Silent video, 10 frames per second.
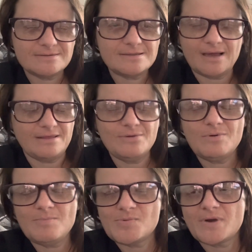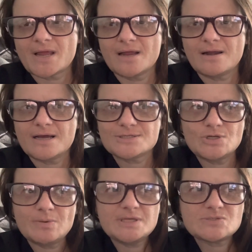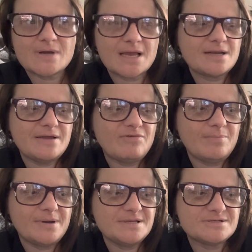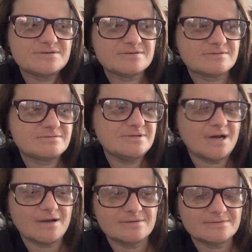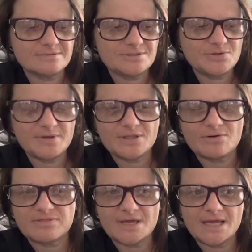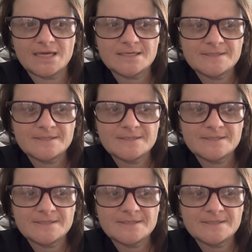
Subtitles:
yeah, you won't be recognized, nobody's recognized, everybody is just yeah doing their thing.